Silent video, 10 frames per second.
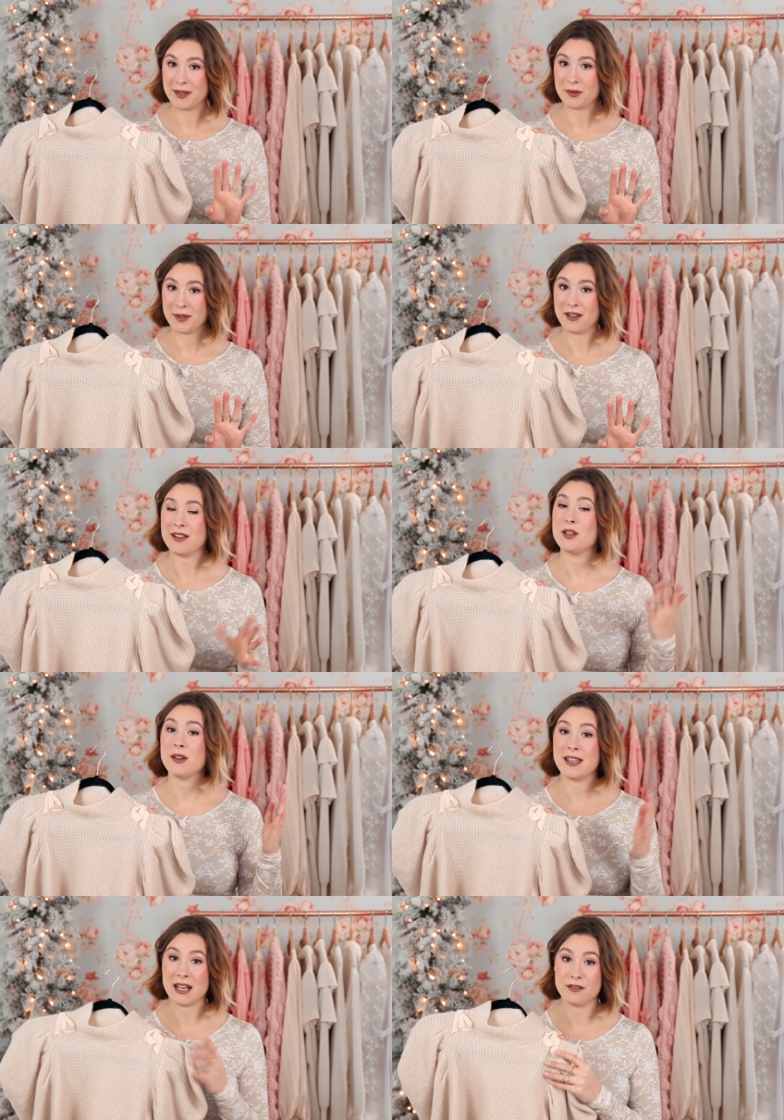The RealReal, and you
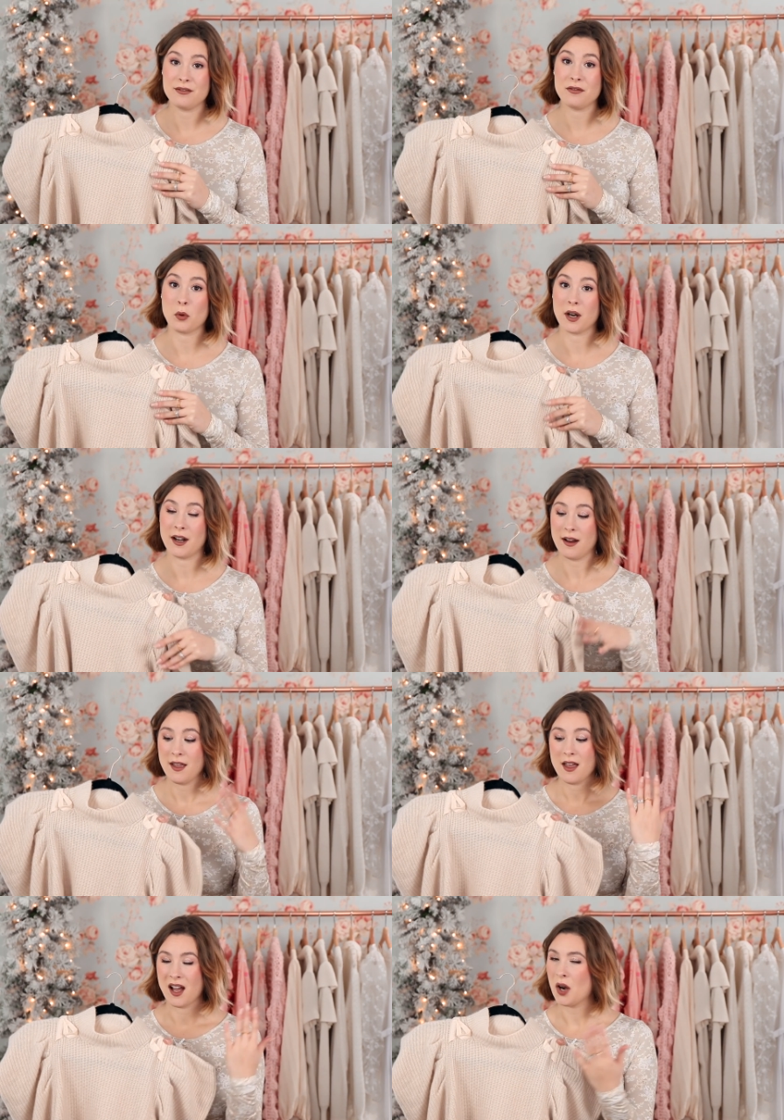can get them for
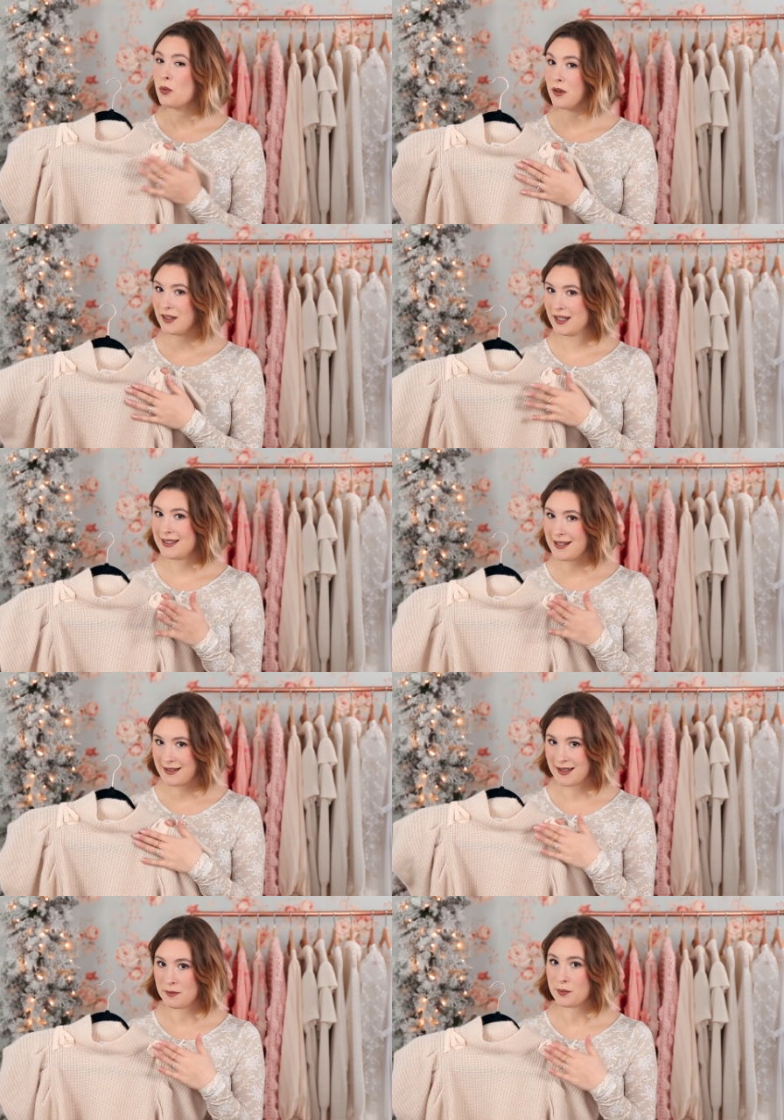a really
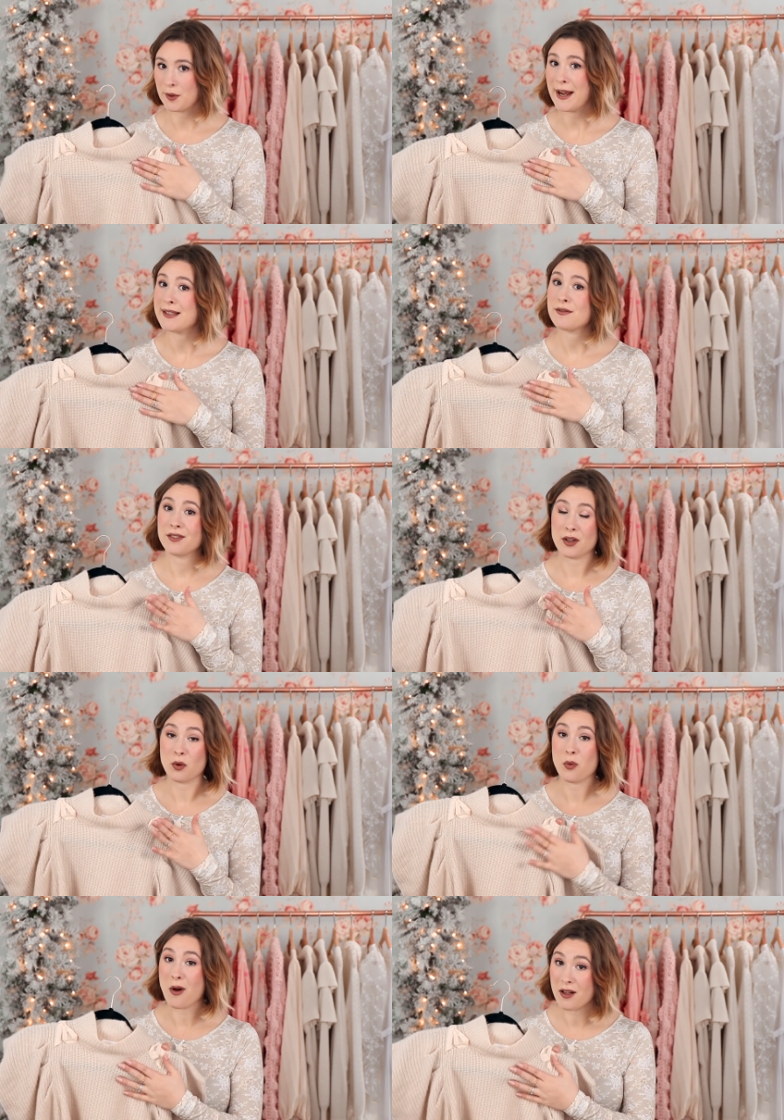decent price for the
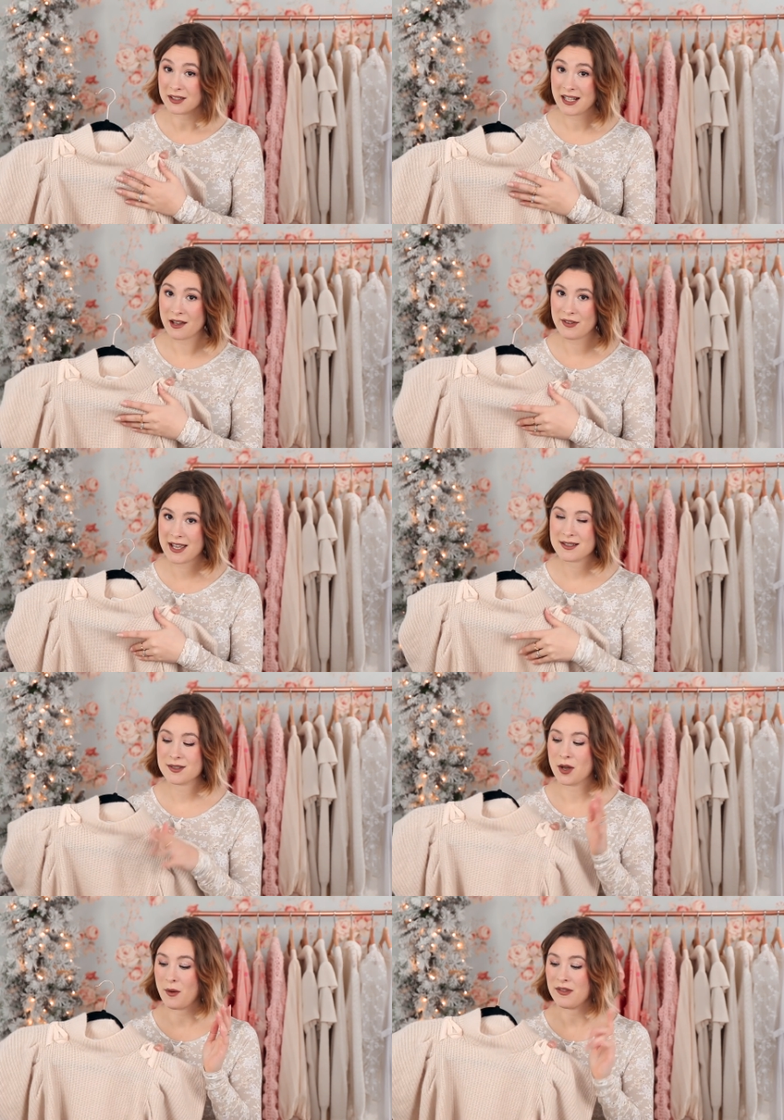quality of it.
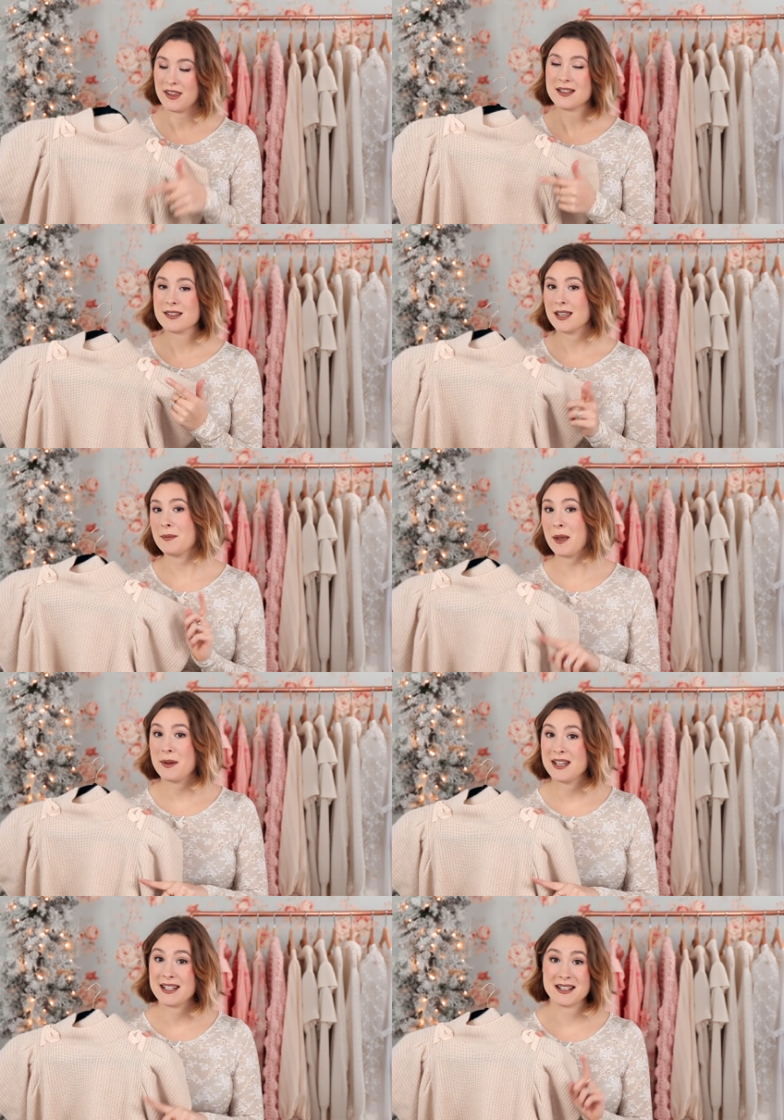So this, in my
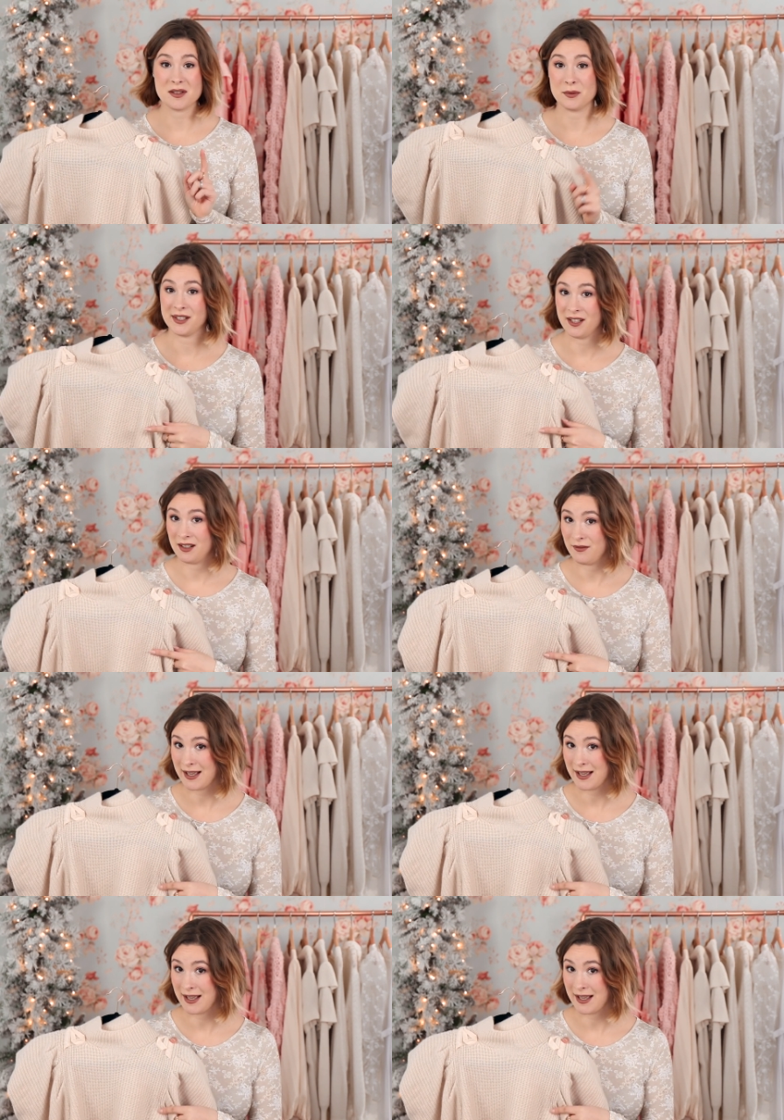opinion, is a really good